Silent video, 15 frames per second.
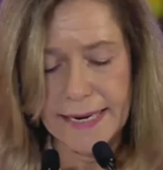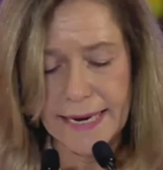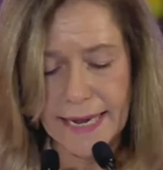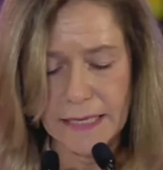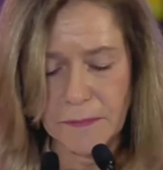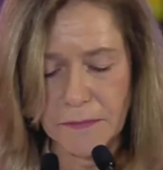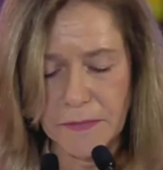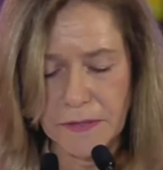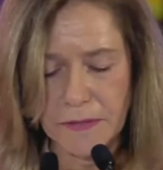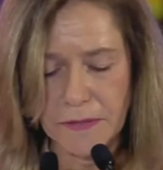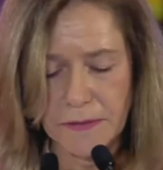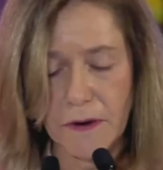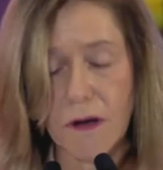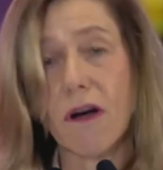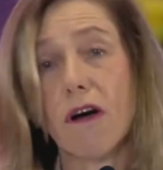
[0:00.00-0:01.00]

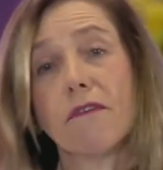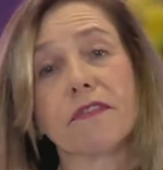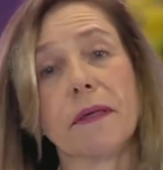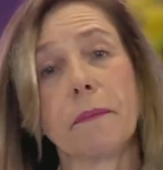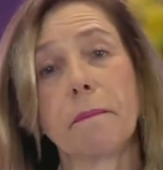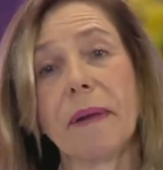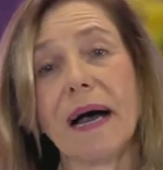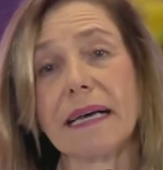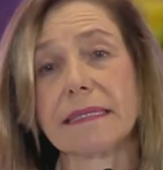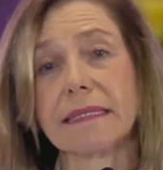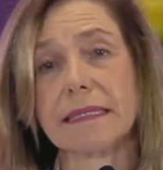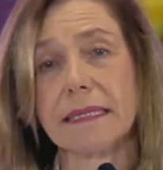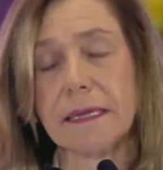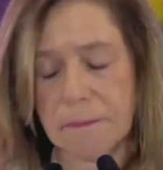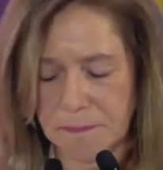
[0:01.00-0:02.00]
nightmare of the
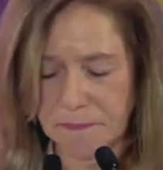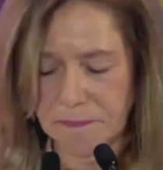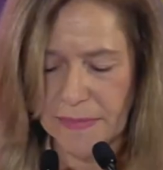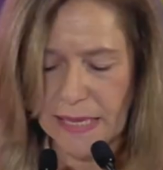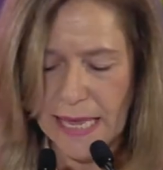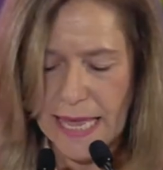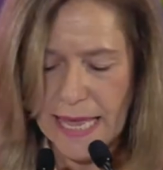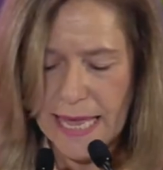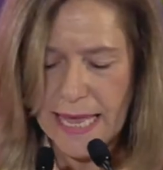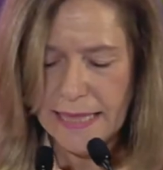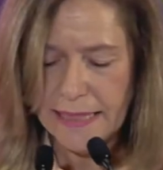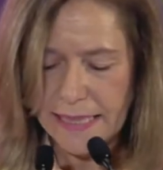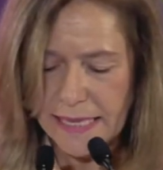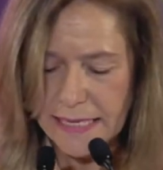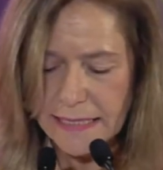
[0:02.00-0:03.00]
past.
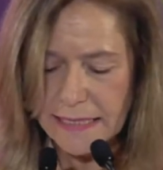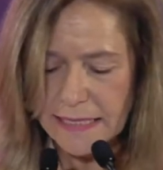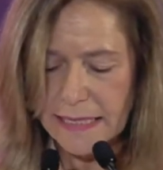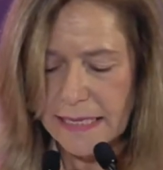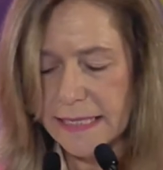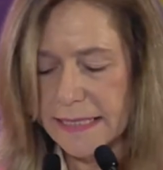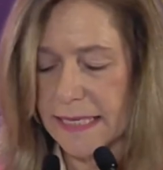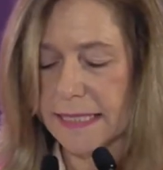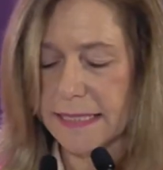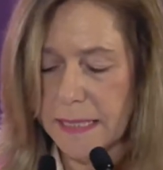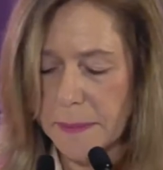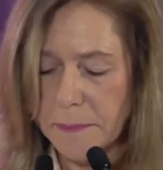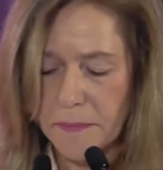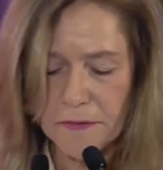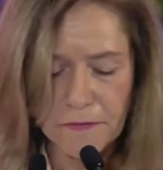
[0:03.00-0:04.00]
This is
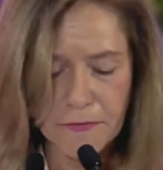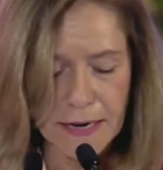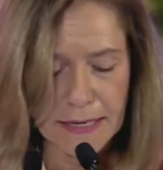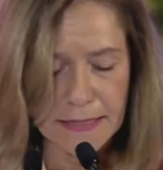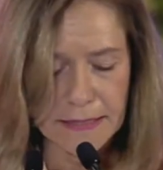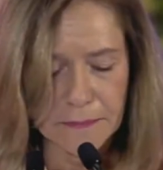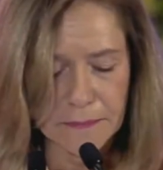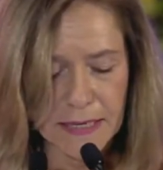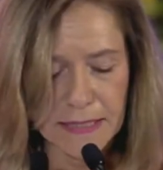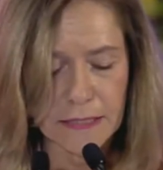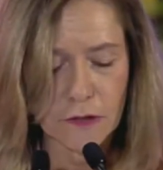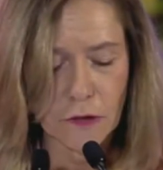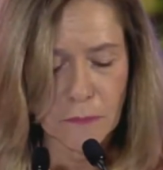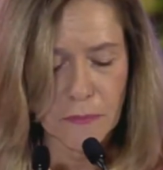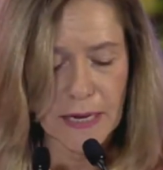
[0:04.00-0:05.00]
exemplified by
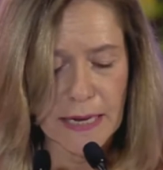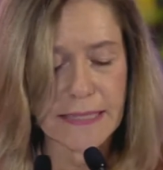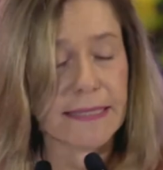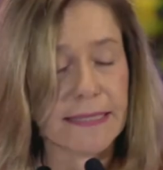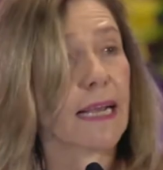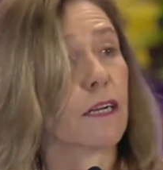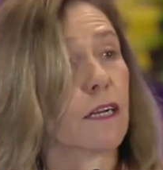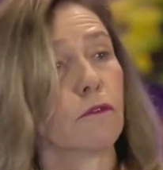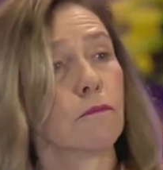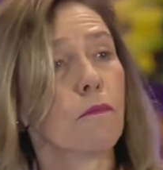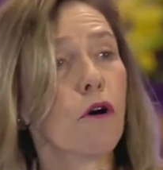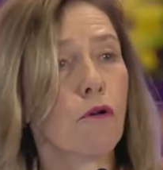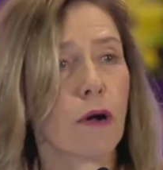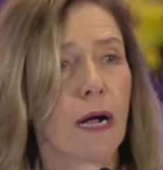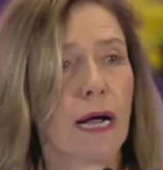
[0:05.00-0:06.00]
Tropical Cyclone
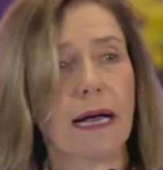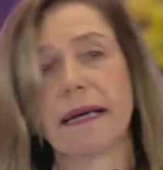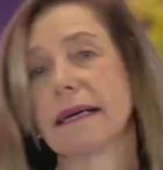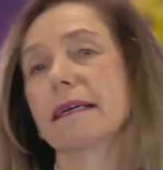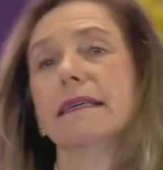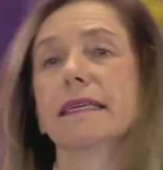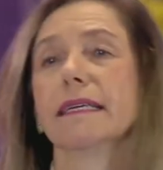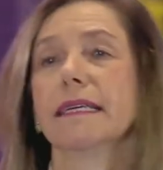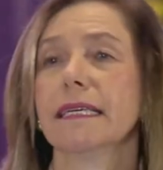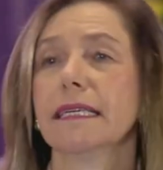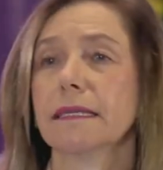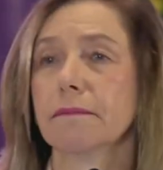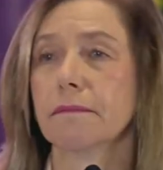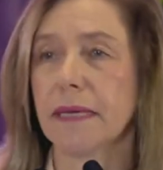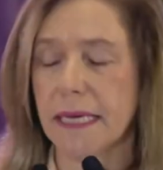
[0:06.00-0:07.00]
Mocha
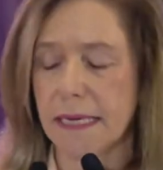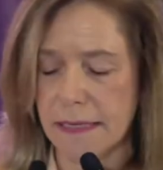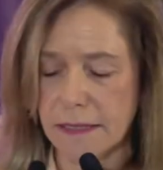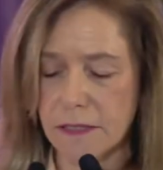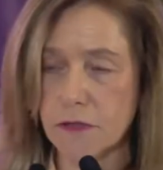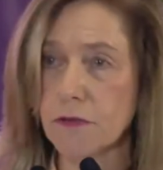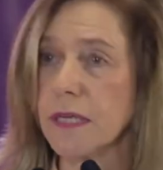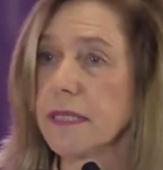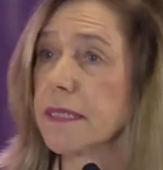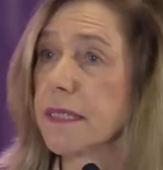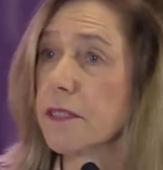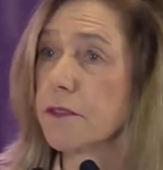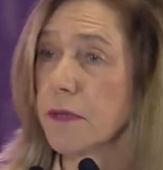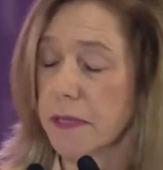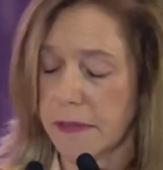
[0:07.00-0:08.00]
in May
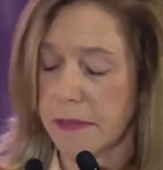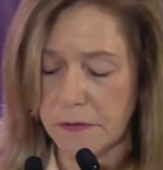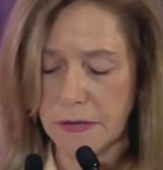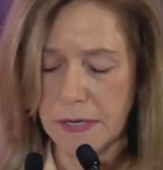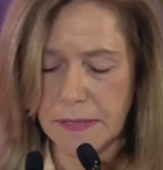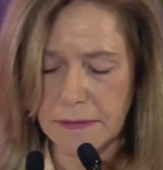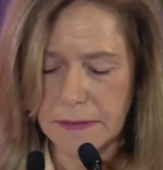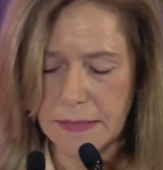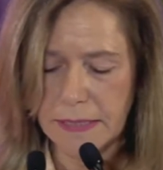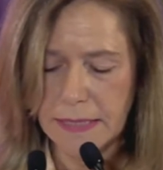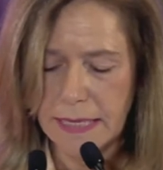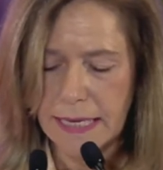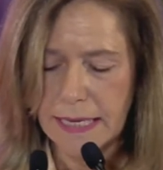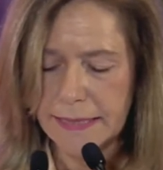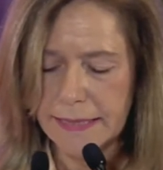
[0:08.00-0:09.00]
2023.
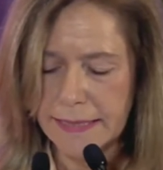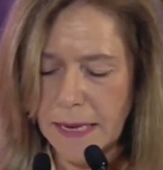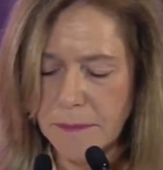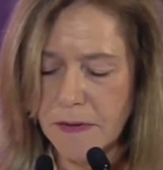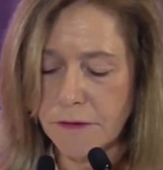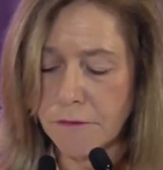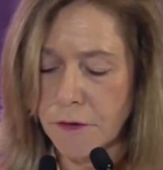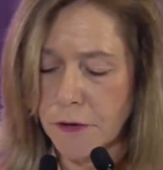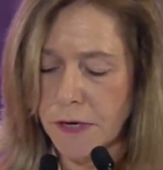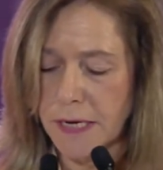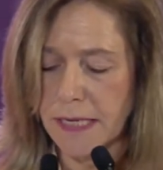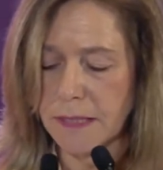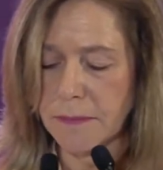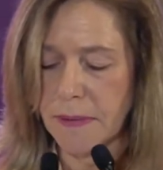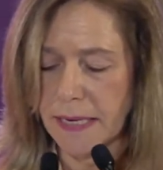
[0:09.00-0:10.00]
Timely
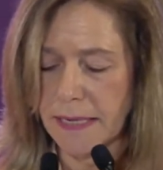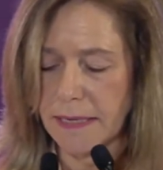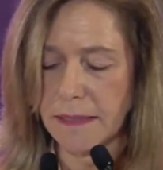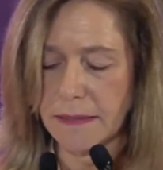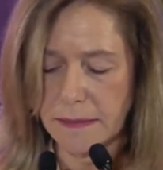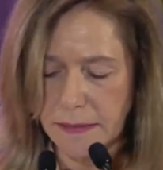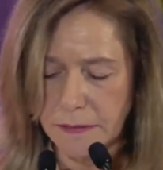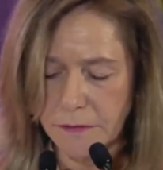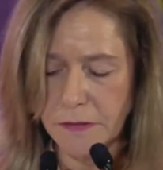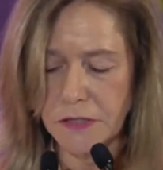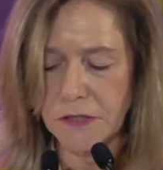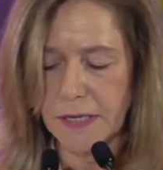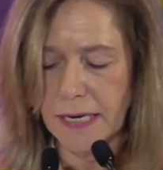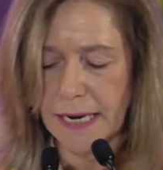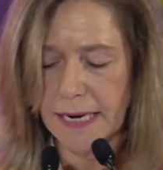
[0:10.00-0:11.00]
forecast by the
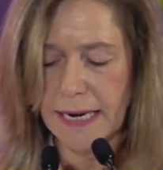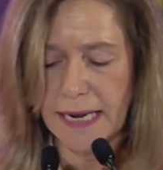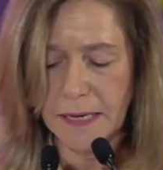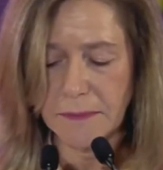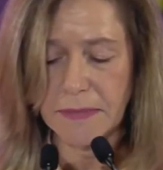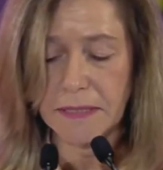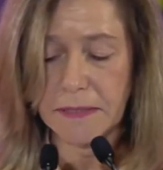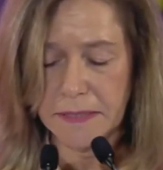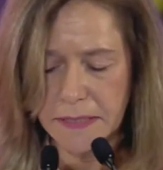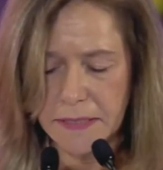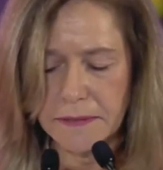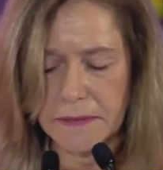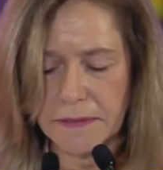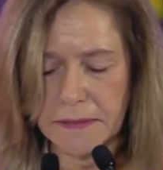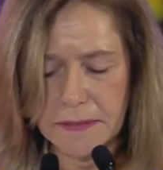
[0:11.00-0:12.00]
regional climate
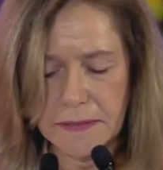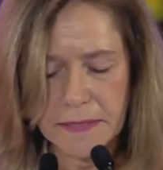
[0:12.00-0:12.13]
here